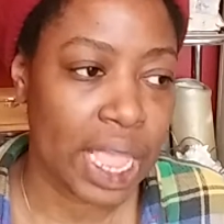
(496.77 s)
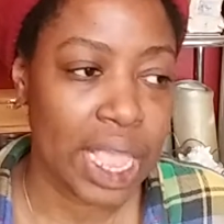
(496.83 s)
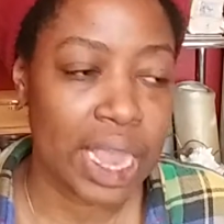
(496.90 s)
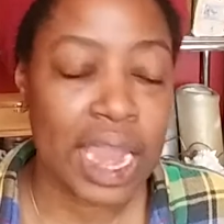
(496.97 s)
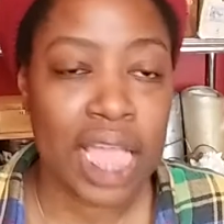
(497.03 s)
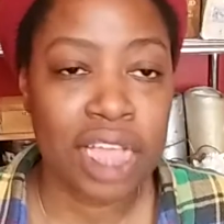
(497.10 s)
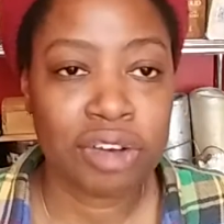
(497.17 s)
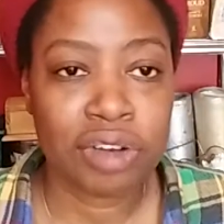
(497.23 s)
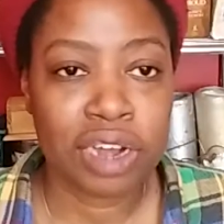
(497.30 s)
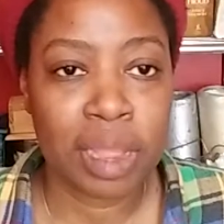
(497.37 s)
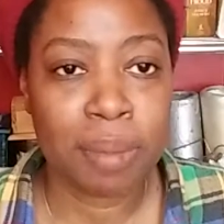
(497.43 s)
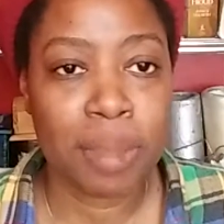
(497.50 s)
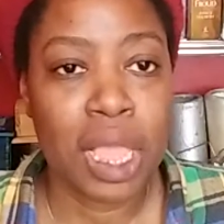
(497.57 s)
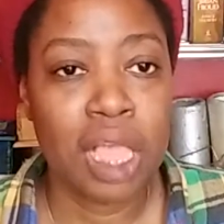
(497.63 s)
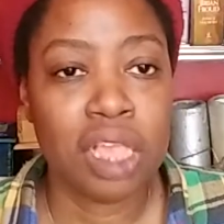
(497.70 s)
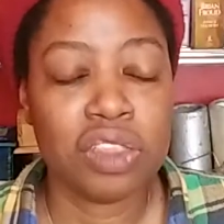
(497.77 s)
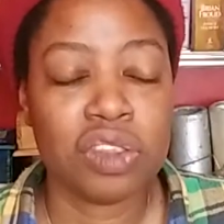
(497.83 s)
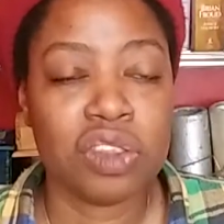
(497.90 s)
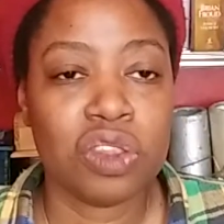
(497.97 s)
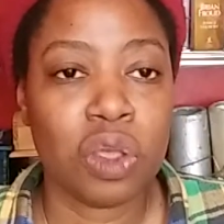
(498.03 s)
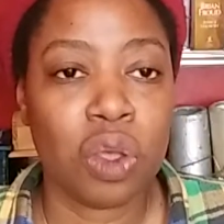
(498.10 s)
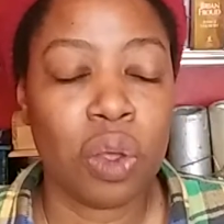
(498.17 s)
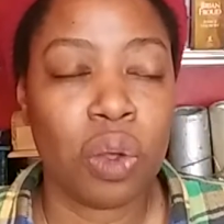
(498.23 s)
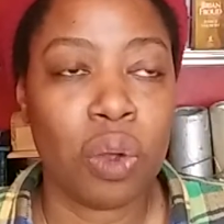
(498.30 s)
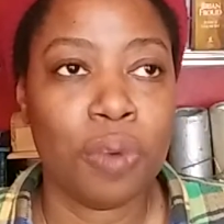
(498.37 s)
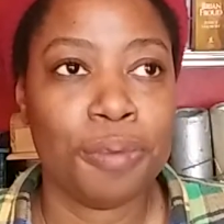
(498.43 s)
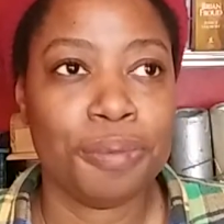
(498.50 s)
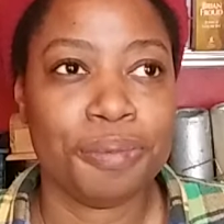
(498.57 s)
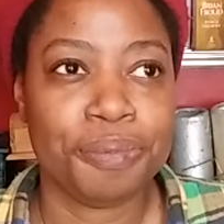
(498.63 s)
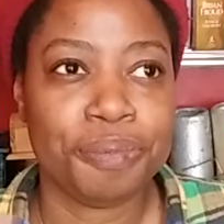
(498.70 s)
an acronym. So
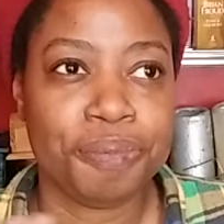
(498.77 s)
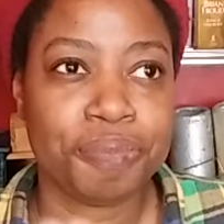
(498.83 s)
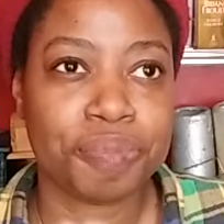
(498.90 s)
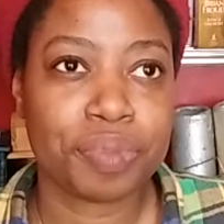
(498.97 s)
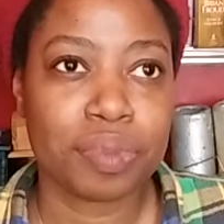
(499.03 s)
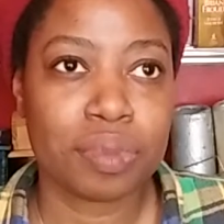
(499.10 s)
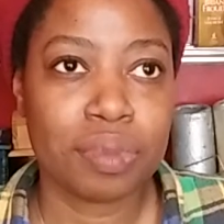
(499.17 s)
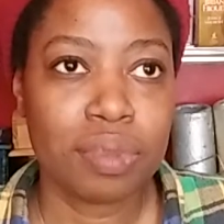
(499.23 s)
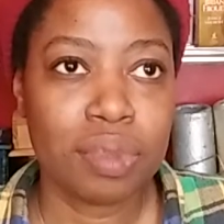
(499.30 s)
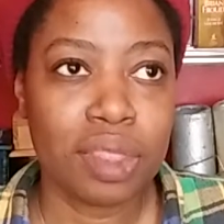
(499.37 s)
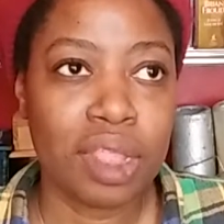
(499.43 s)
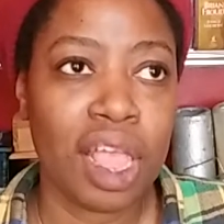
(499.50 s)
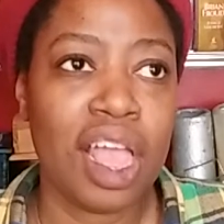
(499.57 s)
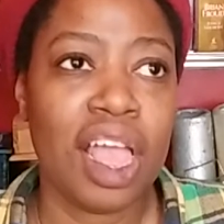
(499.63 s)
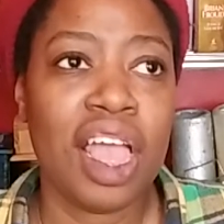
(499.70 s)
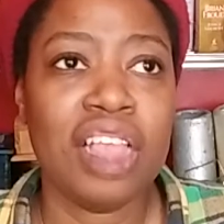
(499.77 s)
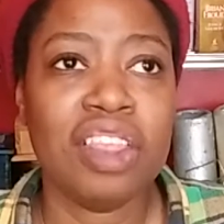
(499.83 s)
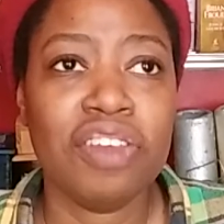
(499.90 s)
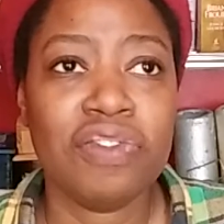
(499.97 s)
the